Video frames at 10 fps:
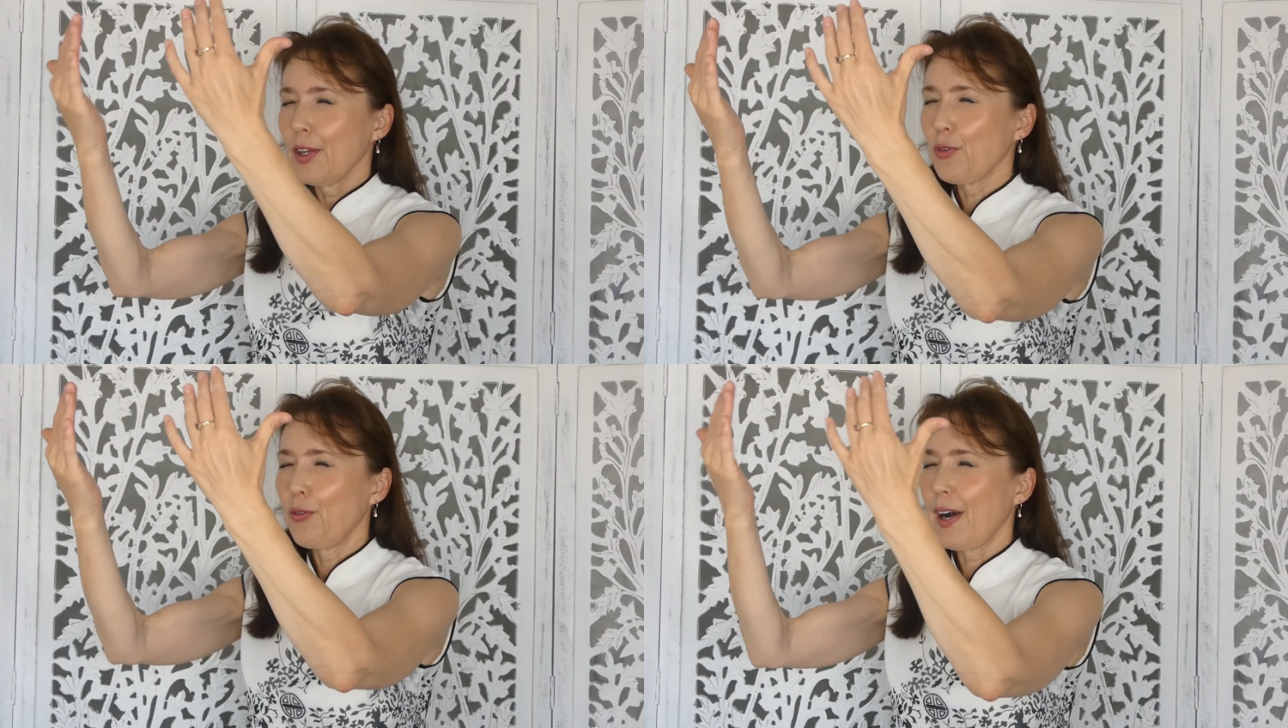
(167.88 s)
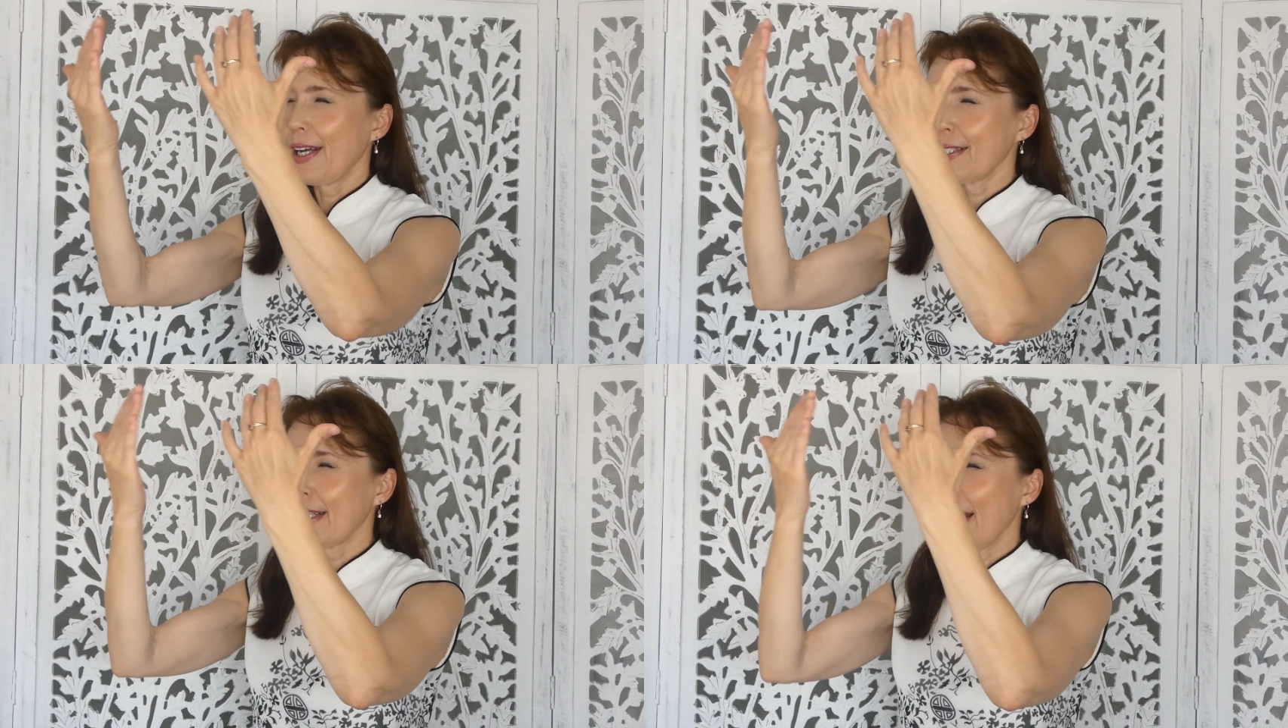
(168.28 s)
You
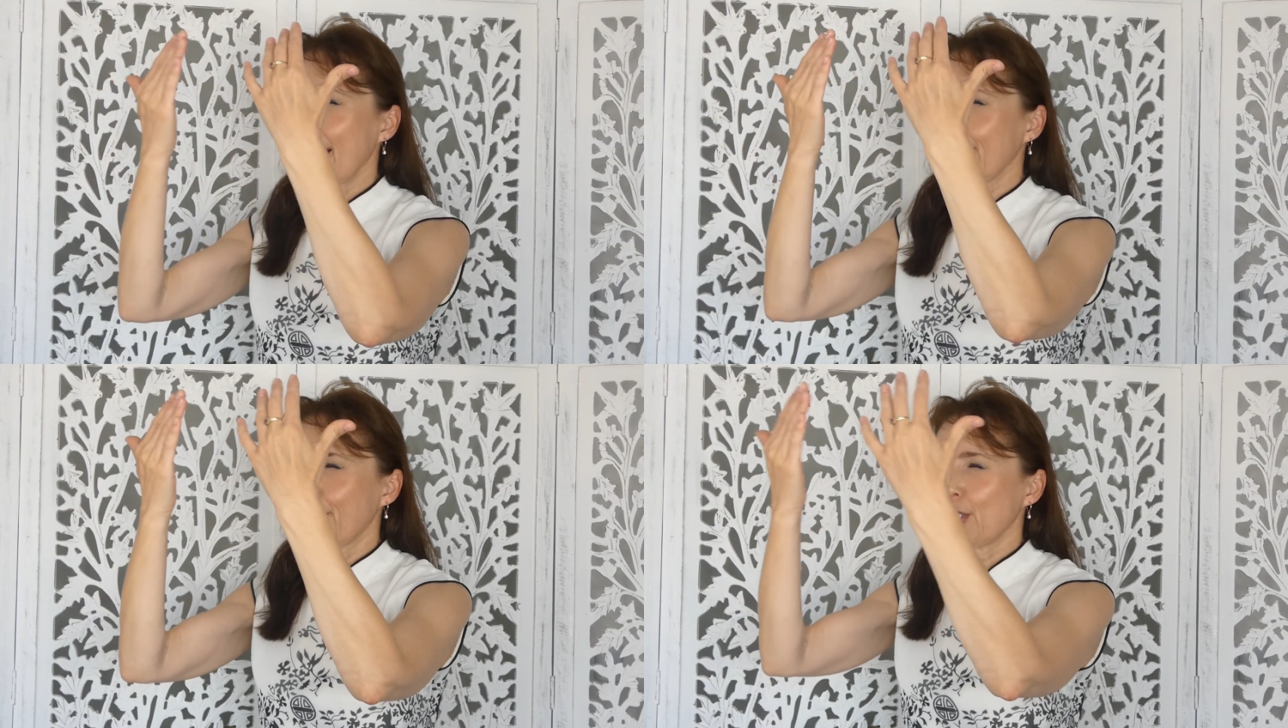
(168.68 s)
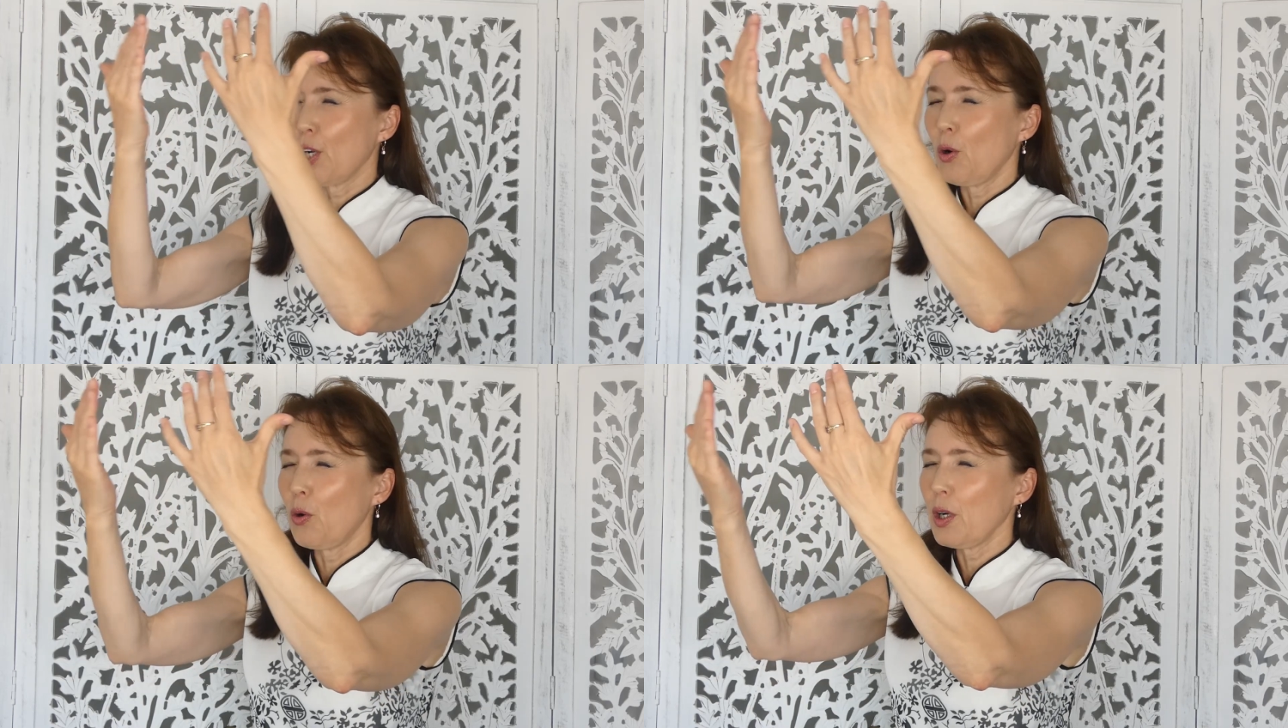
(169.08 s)
find the end of
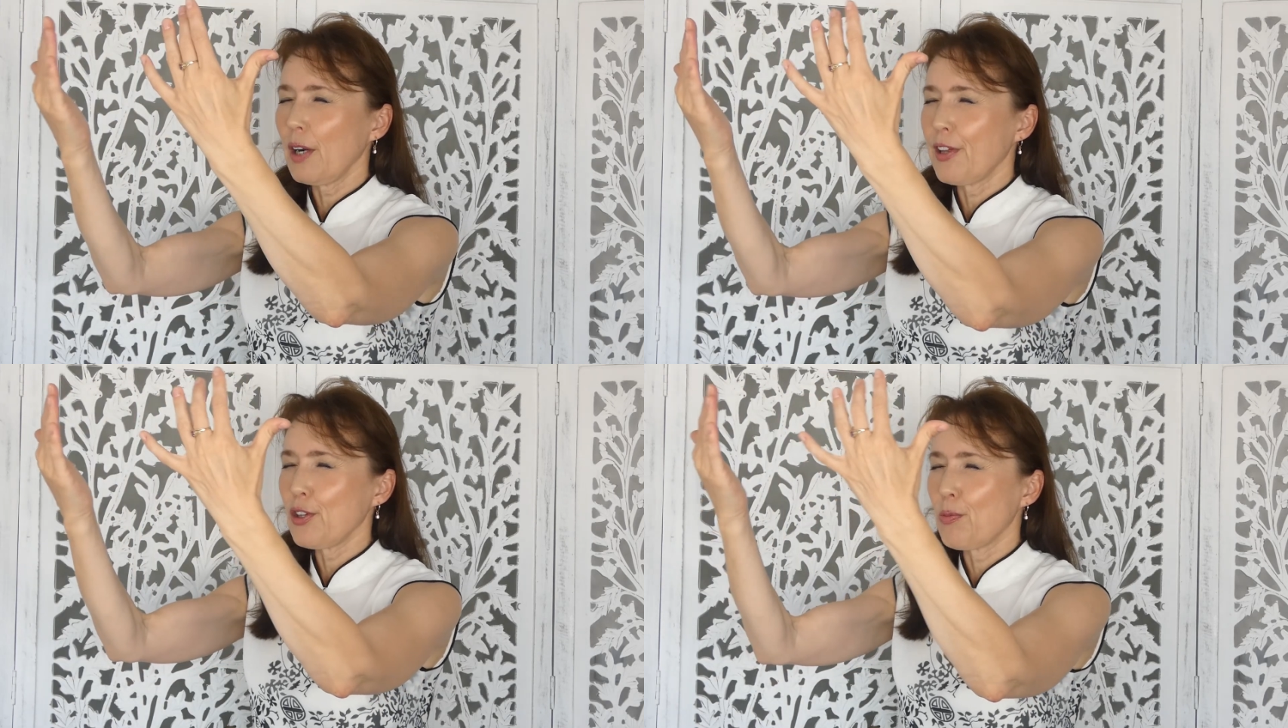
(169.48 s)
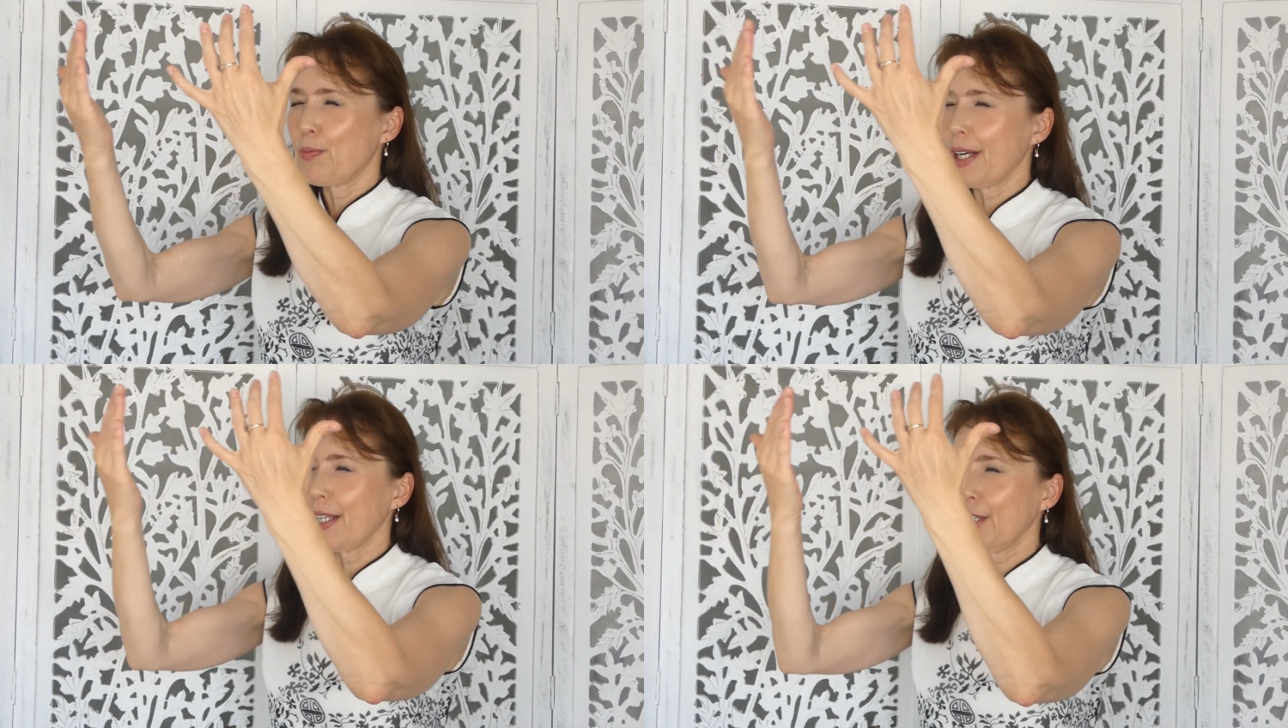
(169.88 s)
the aura when you
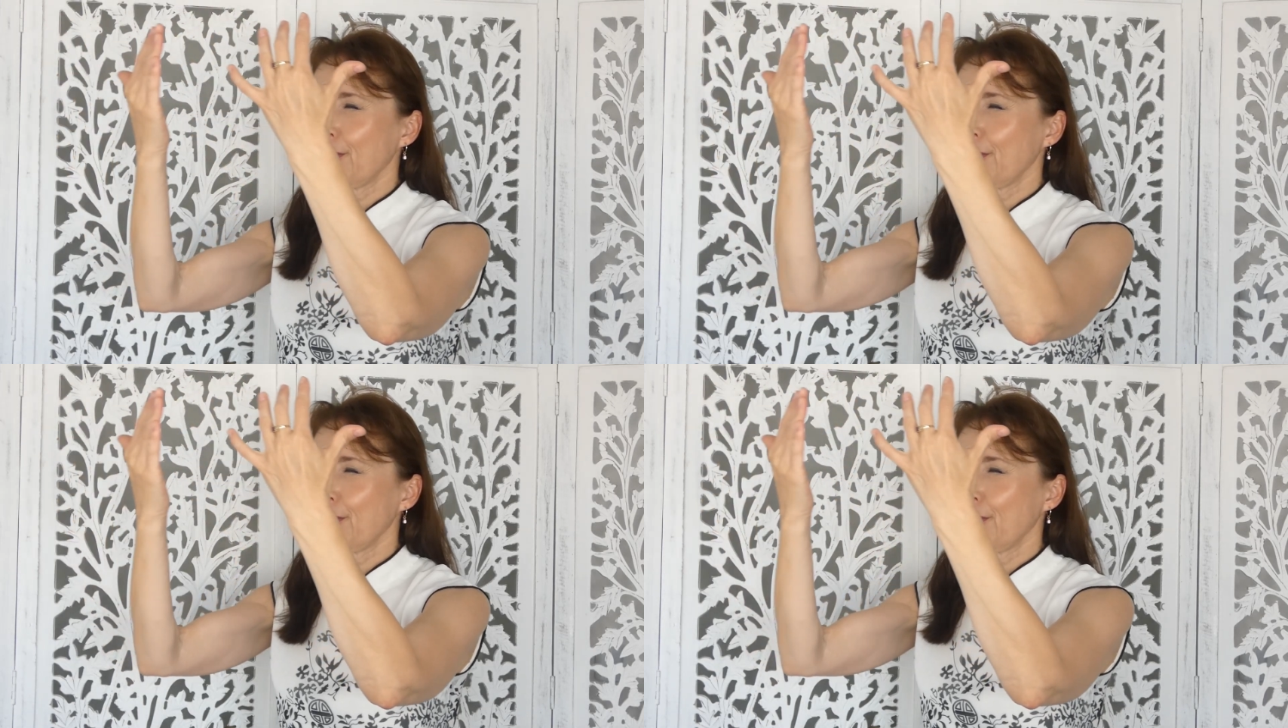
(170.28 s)
bring